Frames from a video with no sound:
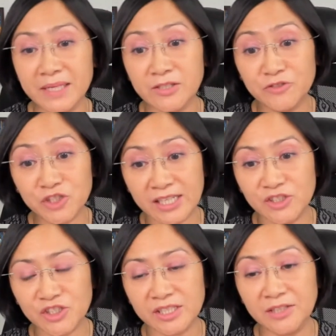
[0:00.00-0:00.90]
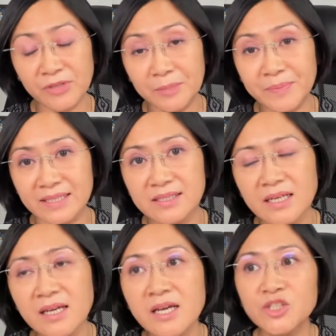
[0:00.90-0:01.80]
pace of change in the Philippines.
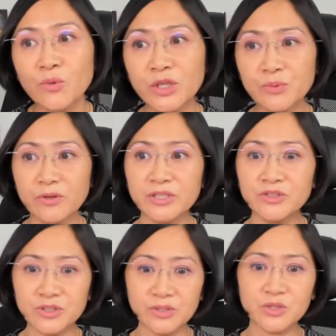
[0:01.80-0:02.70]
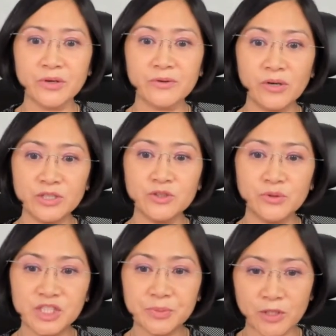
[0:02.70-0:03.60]
So what we're going to do is we're going to do
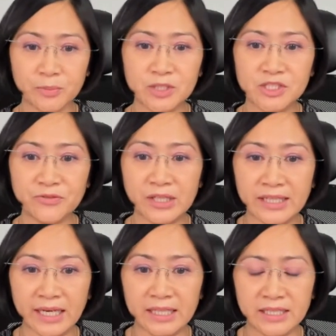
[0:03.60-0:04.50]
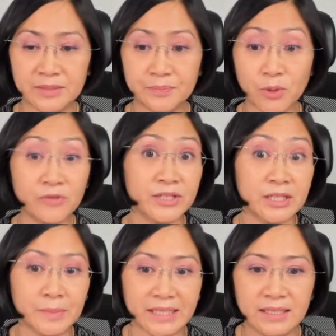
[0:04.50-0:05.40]
this purposefully and, and
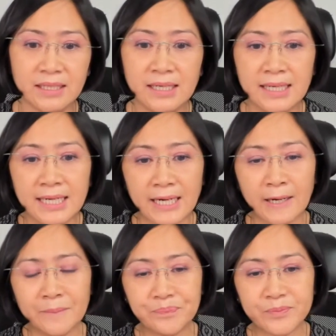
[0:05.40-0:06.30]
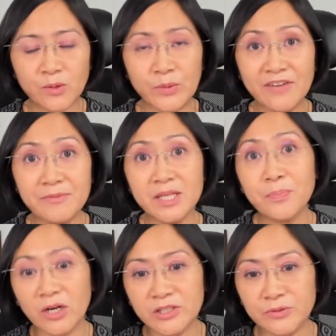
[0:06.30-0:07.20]
profitably. Um, we have been a
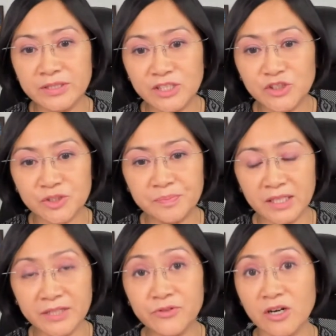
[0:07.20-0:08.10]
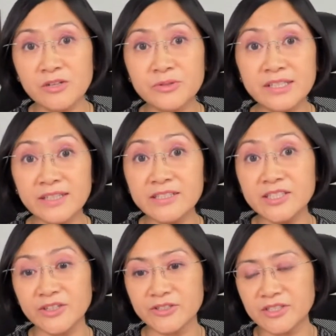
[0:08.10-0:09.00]
partner in nation building for 108
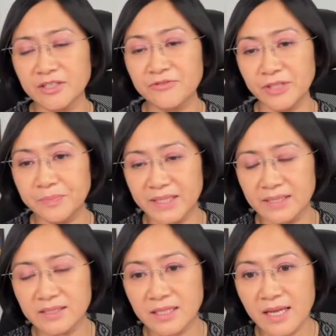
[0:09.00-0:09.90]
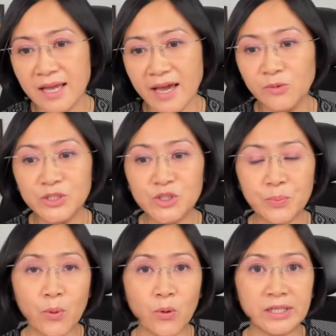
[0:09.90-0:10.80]
years in the Philippines, and we
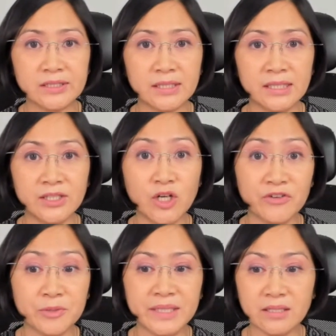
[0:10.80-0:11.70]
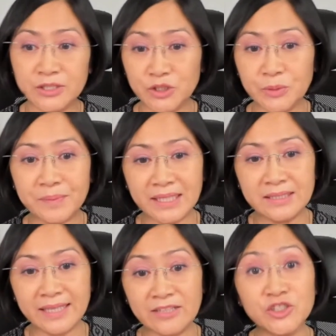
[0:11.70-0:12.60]
support uh, the government
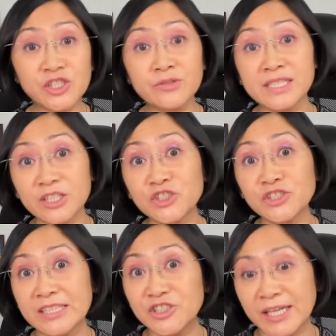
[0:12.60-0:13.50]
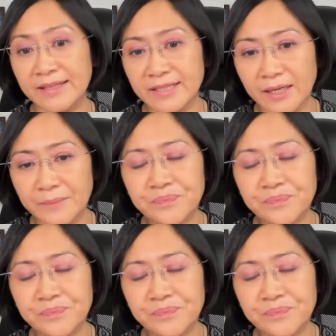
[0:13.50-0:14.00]
underpinned energy transition agenda.